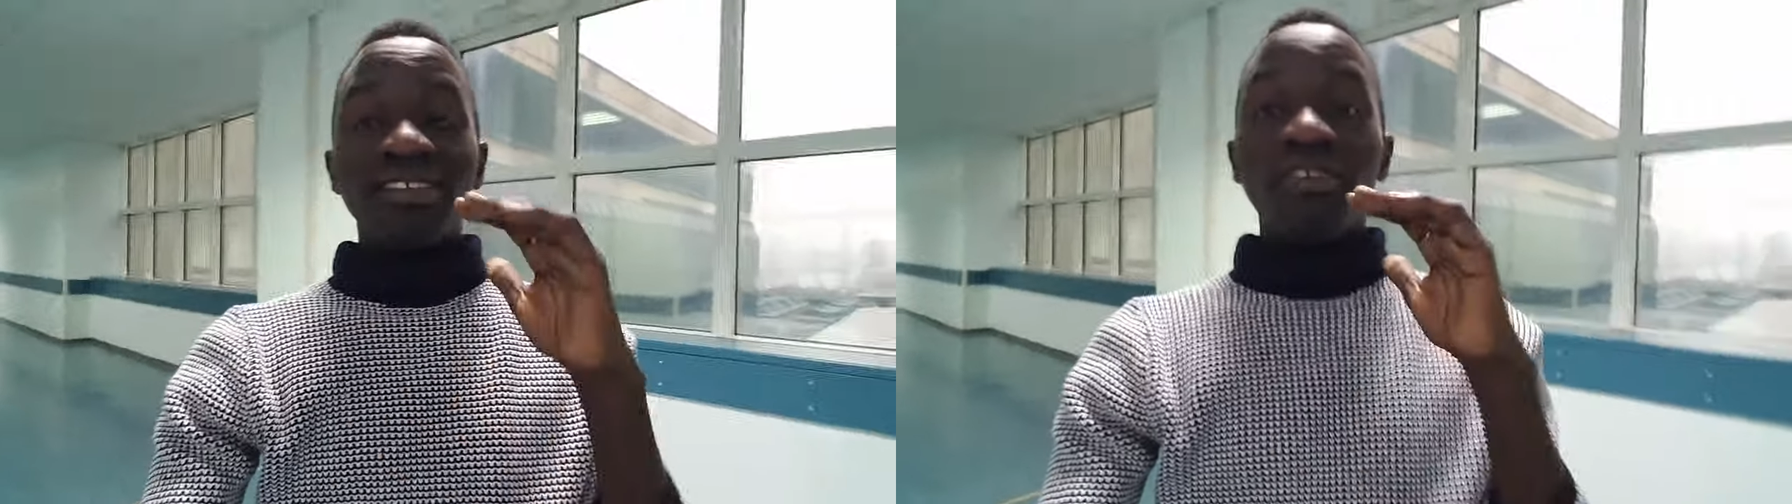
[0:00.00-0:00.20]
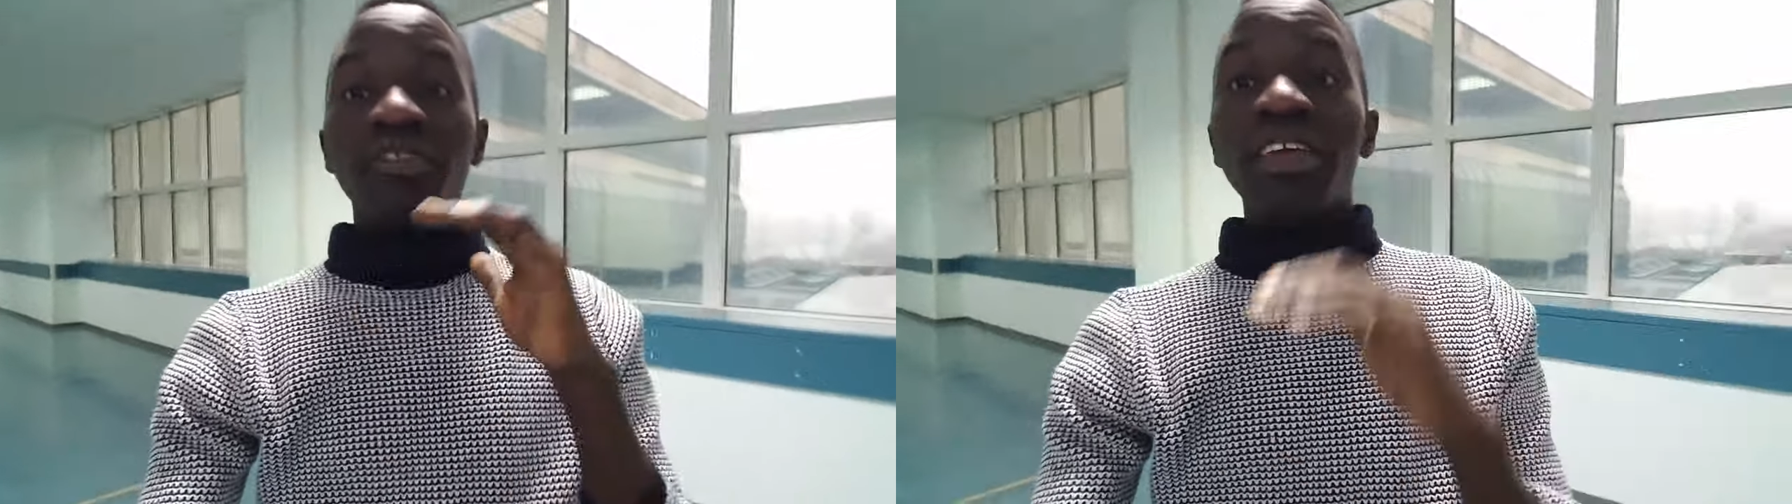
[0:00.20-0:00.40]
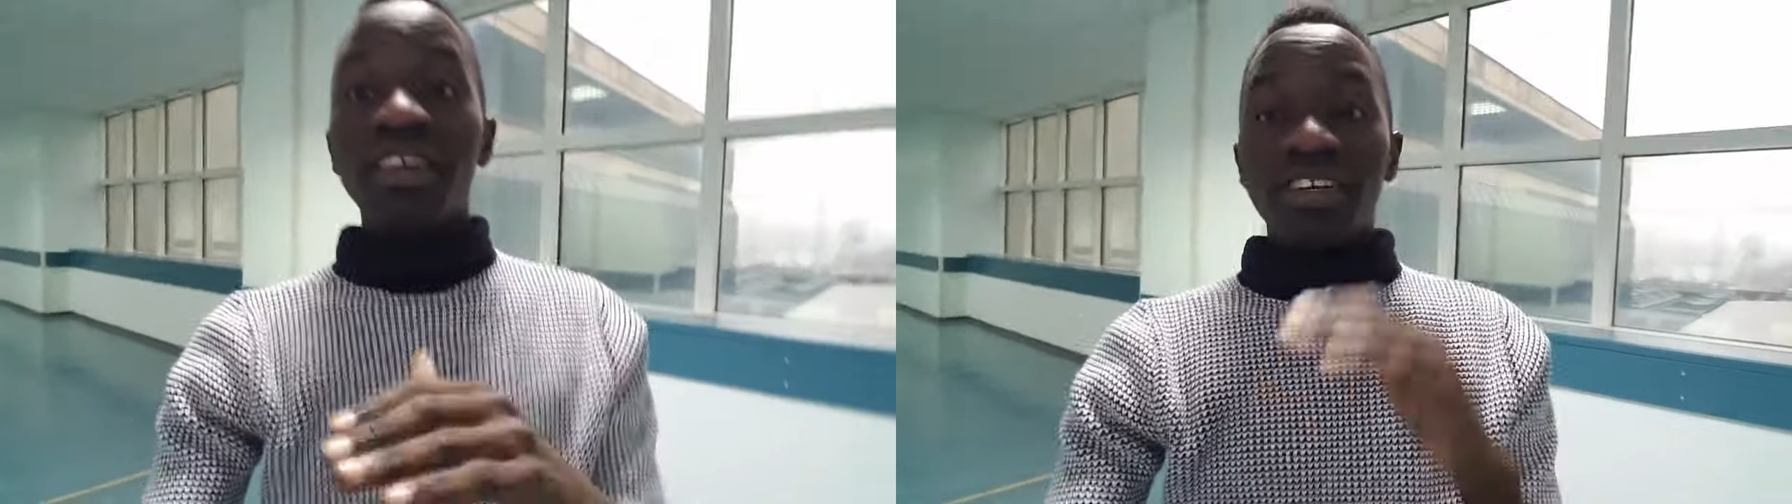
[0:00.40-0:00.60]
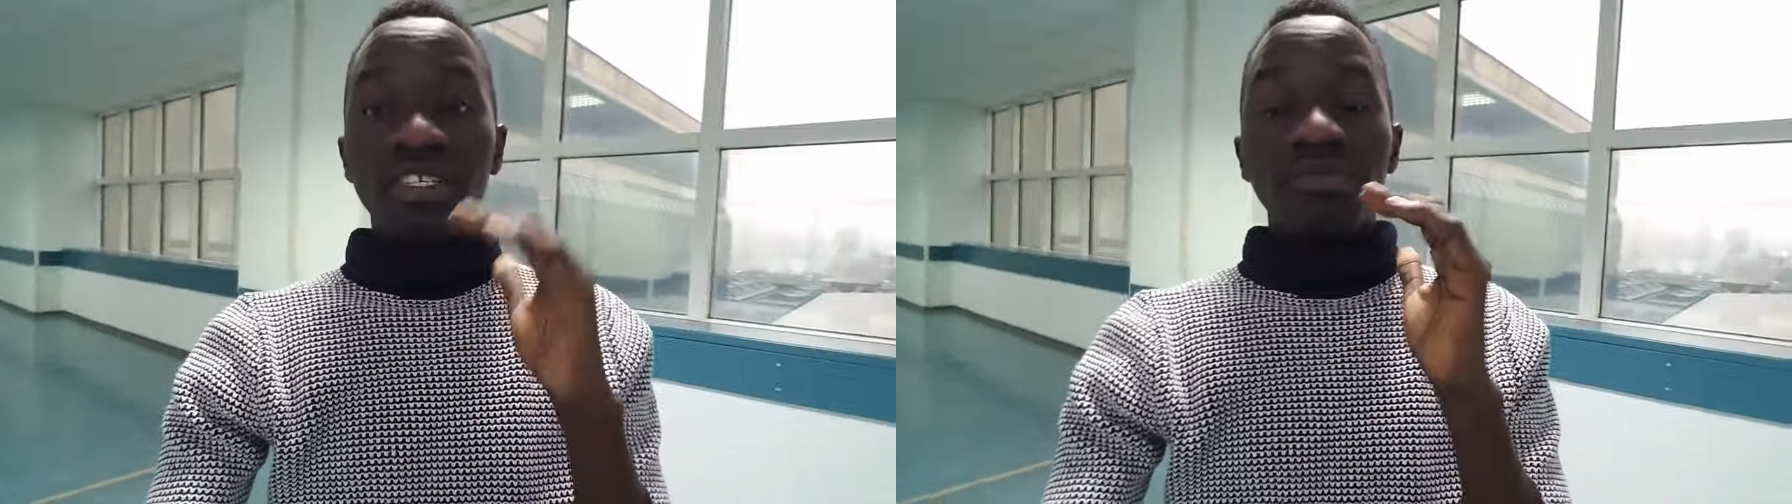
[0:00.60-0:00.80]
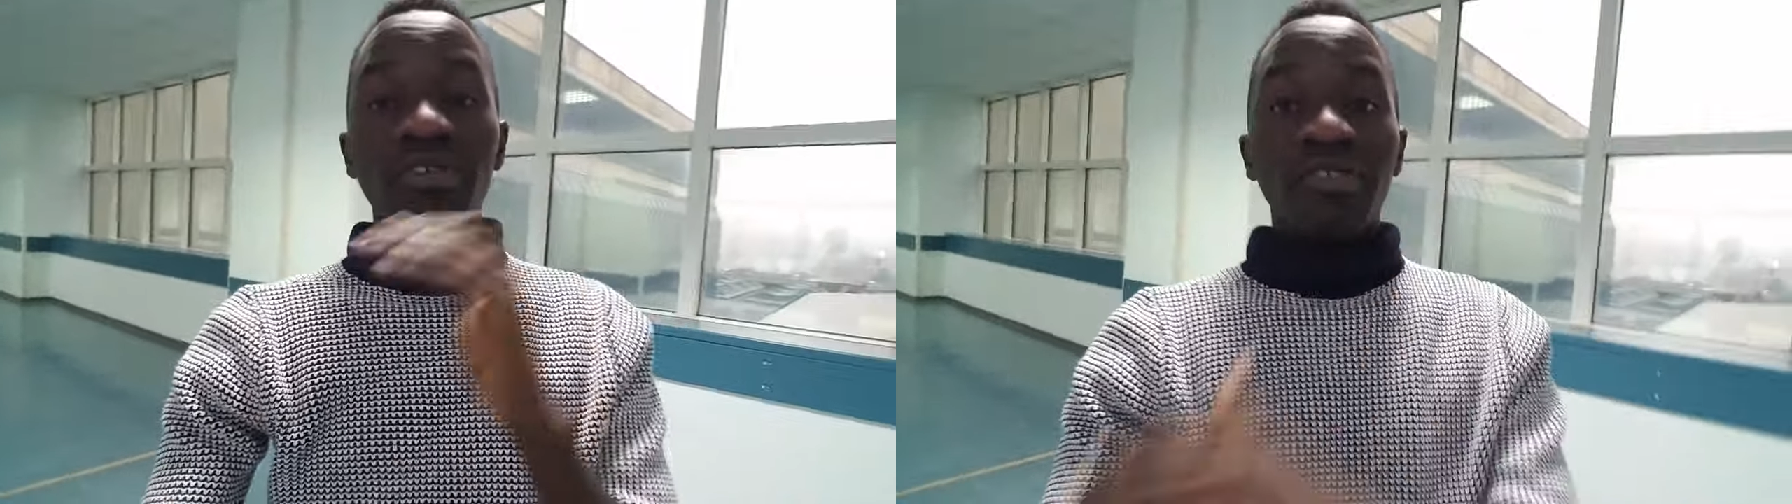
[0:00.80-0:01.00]
of
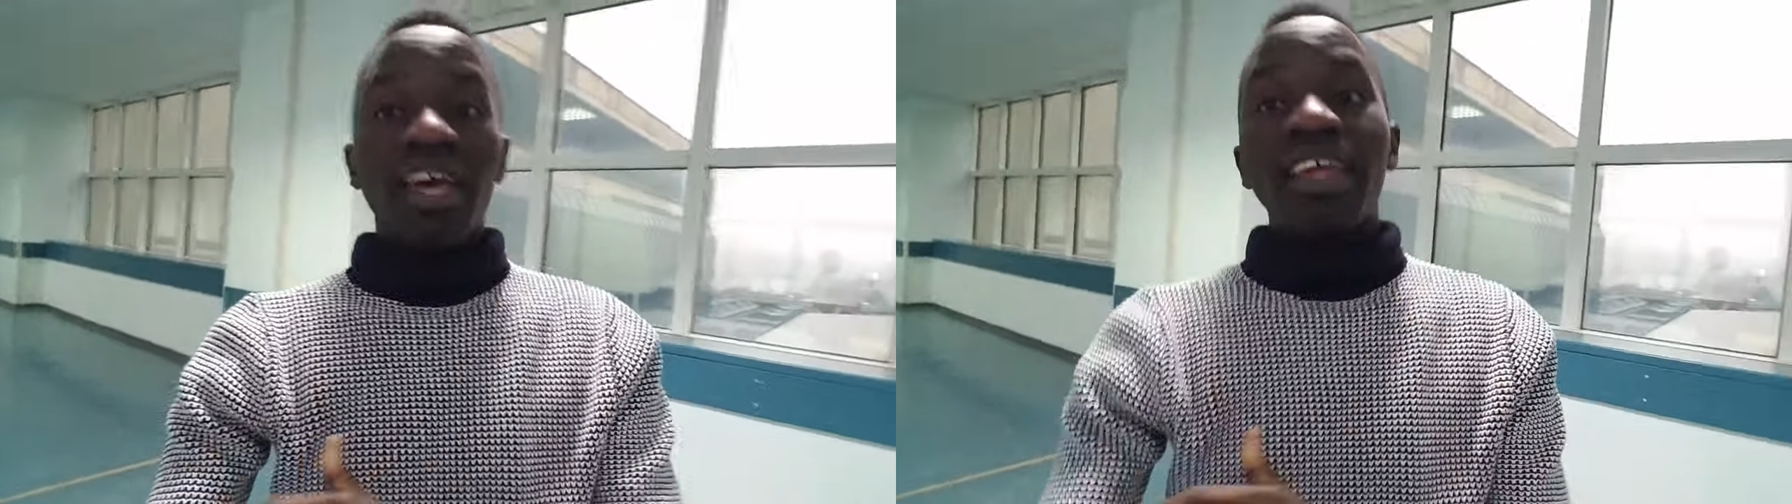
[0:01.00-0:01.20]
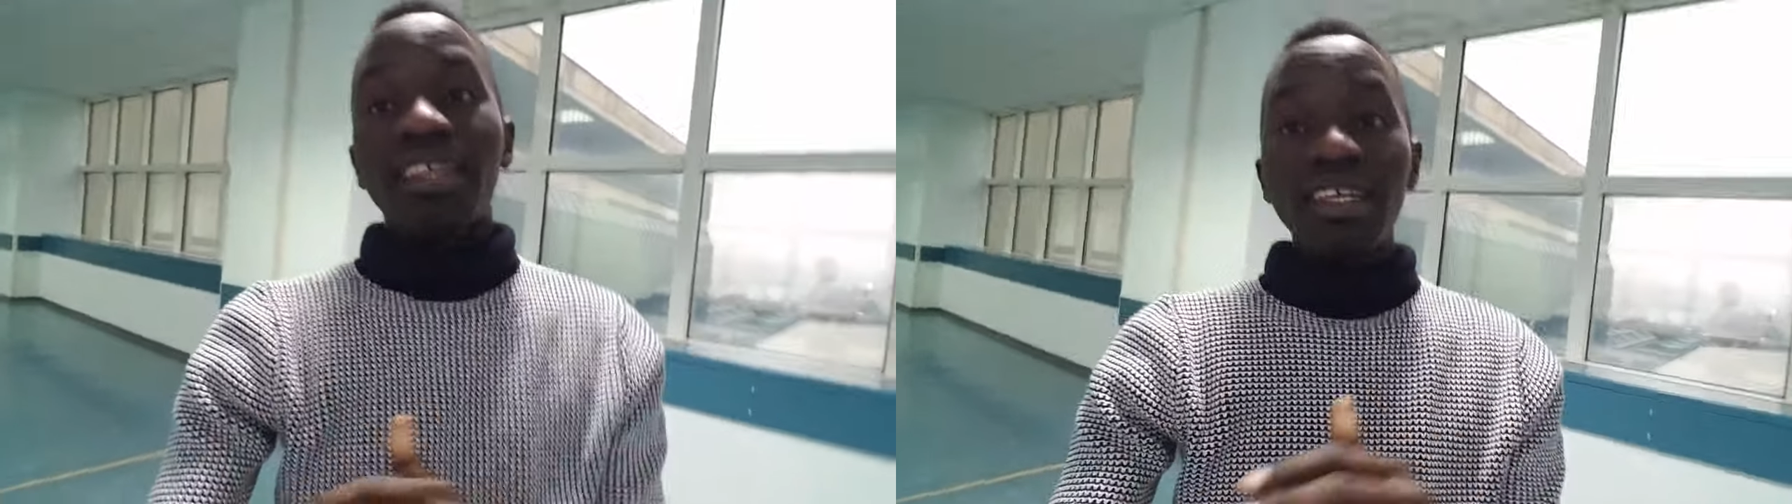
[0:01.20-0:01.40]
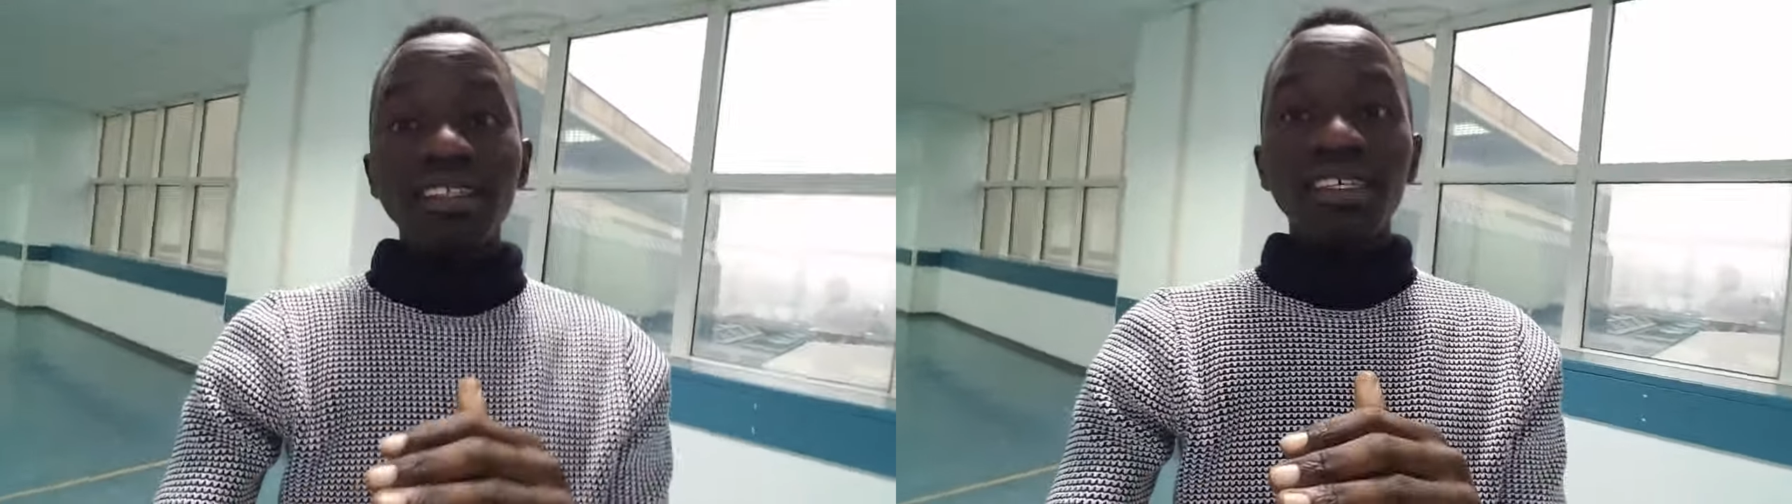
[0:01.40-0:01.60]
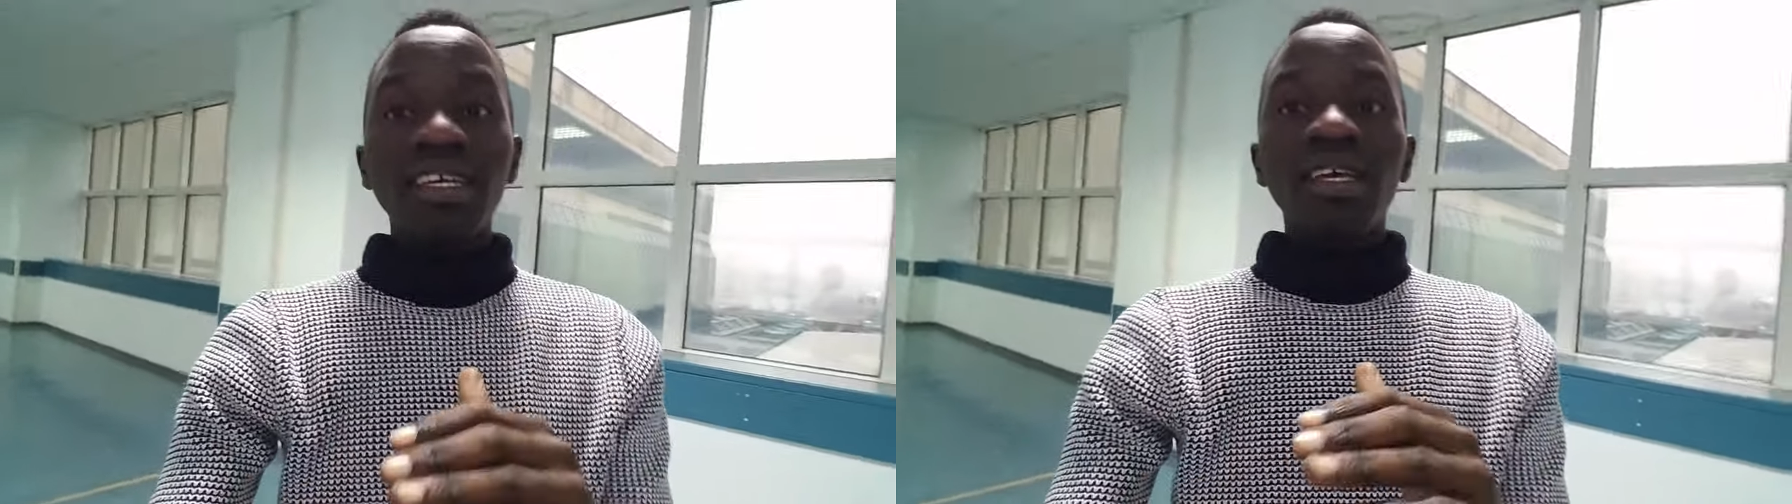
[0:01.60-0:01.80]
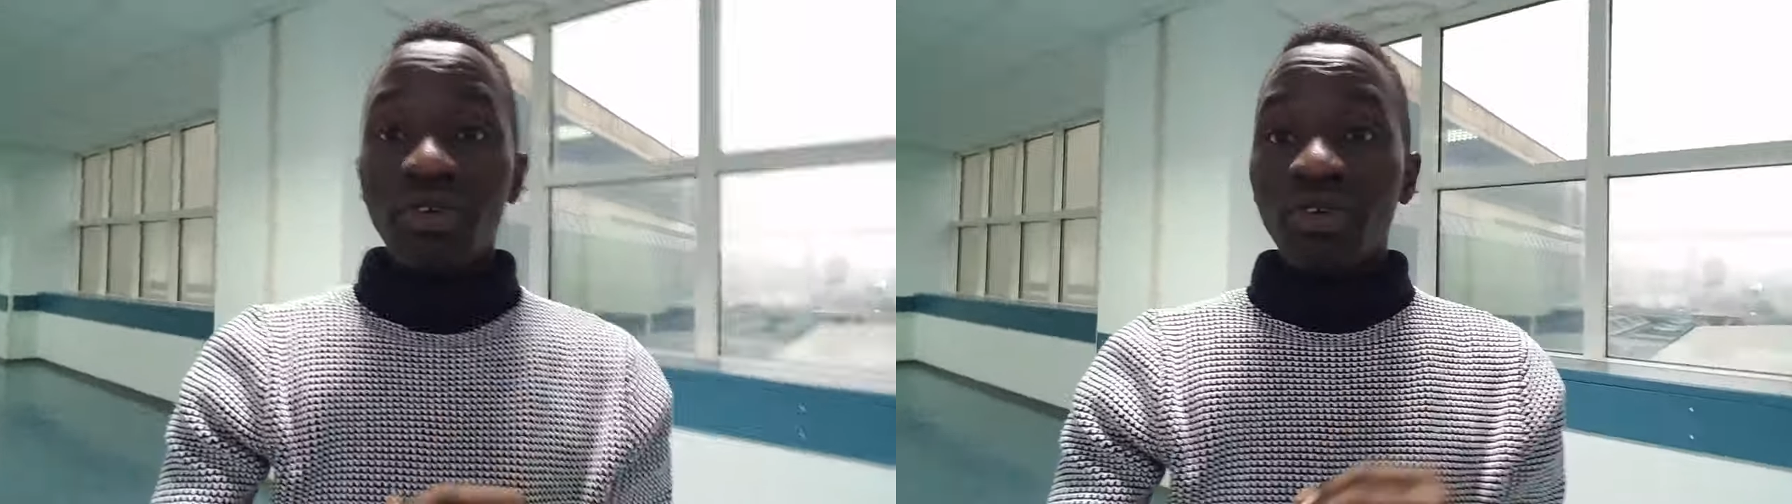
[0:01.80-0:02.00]
English provided,
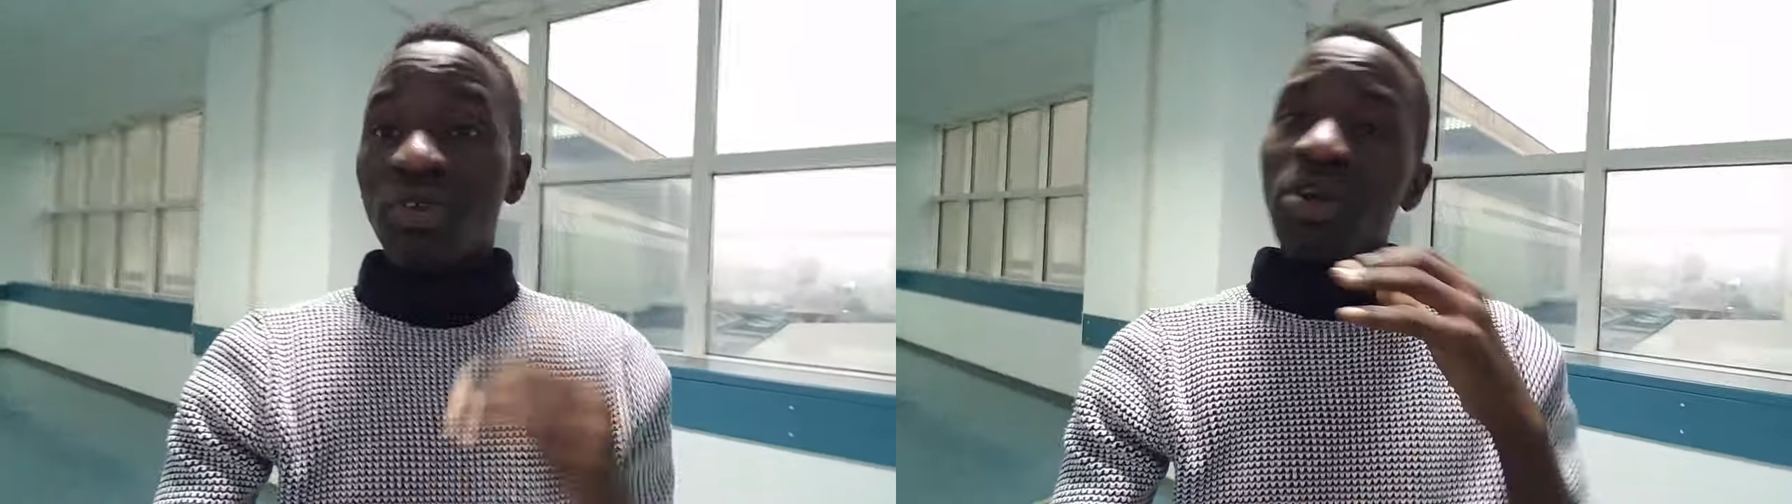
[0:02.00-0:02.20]
you're gonna